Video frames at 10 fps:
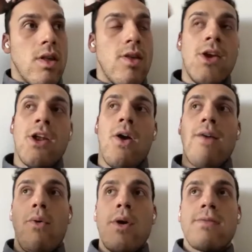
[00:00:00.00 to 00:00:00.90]
I've
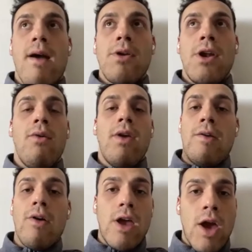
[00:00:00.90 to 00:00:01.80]
always found
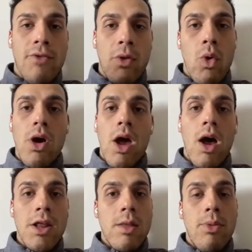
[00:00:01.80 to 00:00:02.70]
you have to work
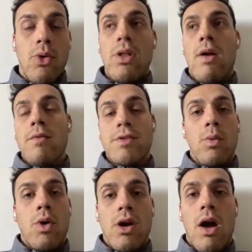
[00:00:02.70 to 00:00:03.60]
hard in the pool and obviously
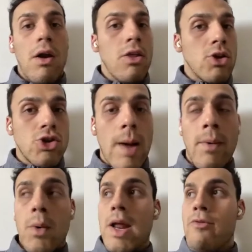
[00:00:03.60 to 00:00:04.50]
work hard in your job
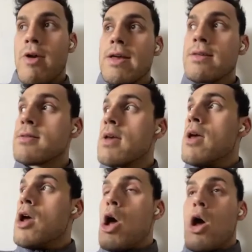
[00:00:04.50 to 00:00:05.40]
or whatever it is.
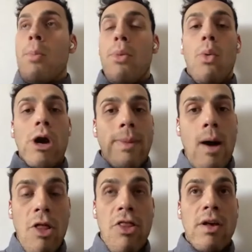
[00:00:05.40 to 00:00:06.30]
But what
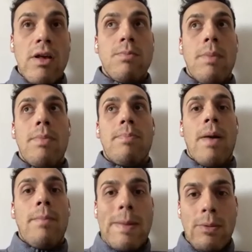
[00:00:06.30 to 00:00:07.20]
about the things
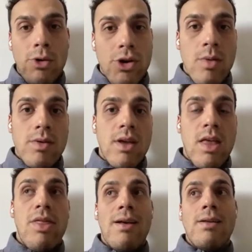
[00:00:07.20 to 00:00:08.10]
that people don't see?
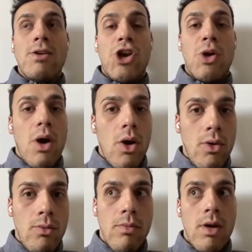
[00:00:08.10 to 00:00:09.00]
The things you do at
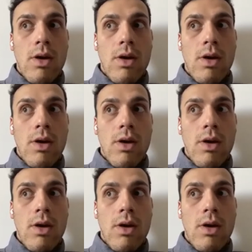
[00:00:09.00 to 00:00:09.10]
home,